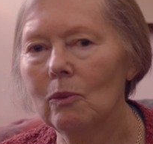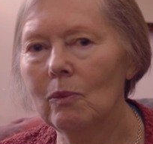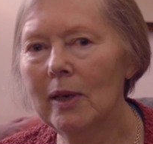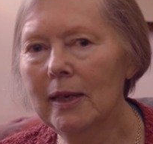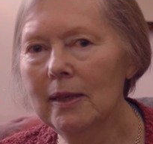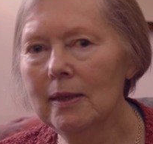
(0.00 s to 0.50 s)

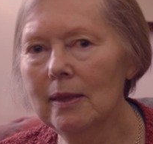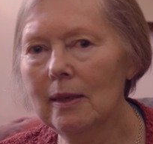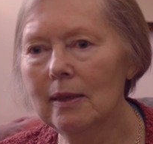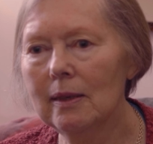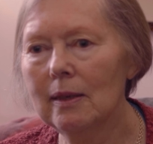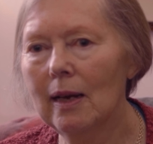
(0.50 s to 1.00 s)
When
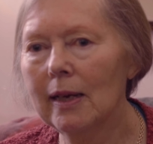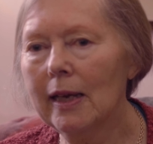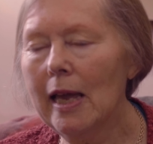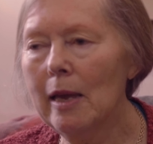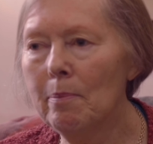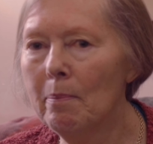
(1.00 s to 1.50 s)
I
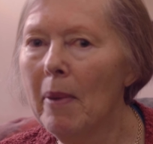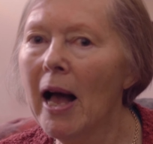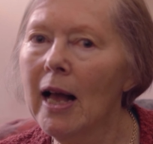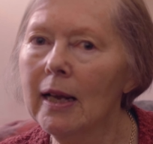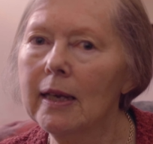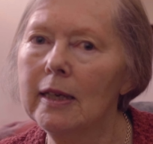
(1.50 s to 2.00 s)
came
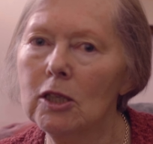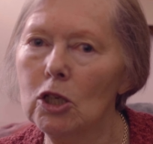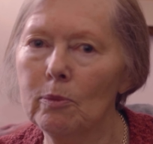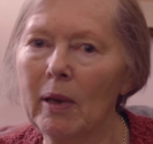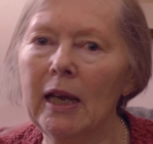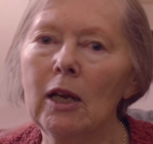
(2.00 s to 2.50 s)
back
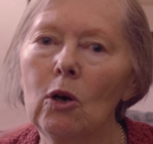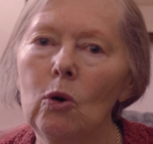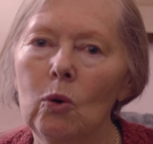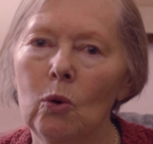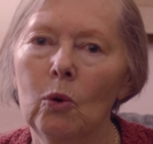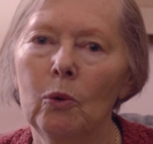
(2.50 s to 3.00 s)
into my
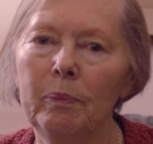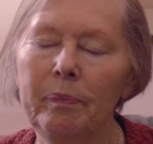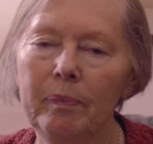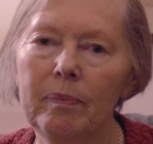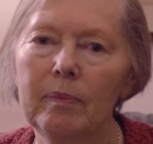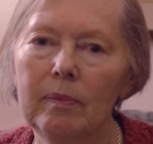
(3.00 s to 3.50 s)

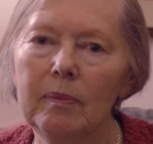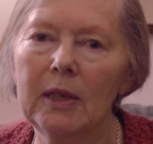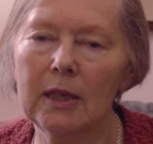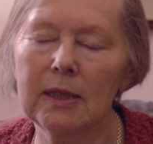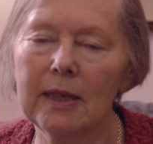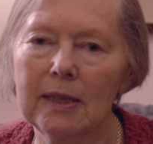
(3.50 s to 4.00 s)
home,
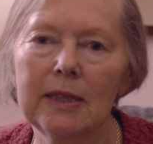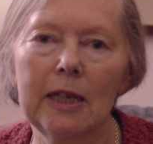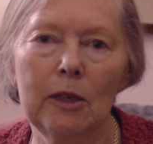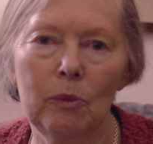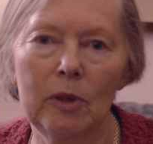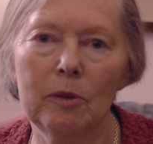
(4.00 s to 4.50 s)
because I
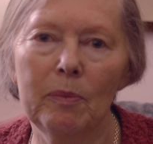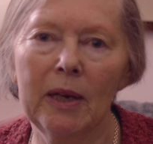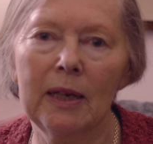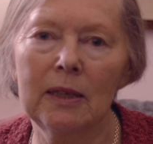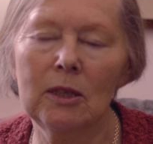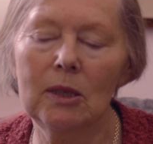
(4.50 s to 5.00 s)
stayed with
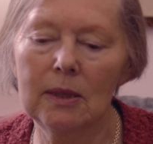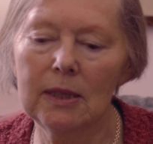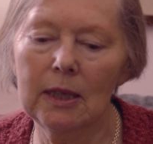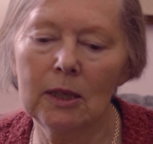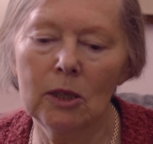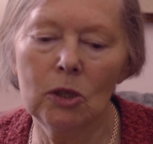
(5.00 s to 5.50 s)
my son